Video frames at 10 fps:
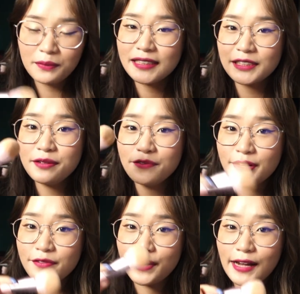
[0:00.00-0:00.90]
was actually
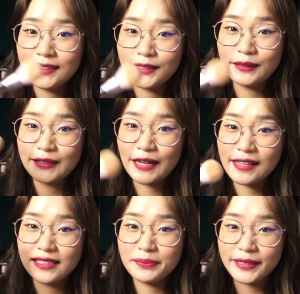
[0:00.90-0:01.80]
really very hesitant to try
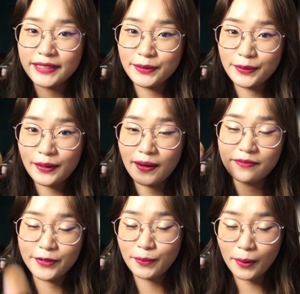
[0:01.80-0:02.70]
this because you know how I
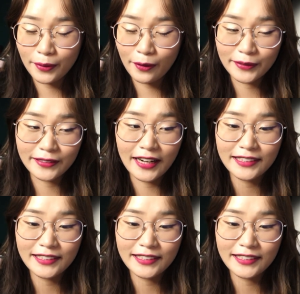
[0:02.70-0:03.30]
feel about powder.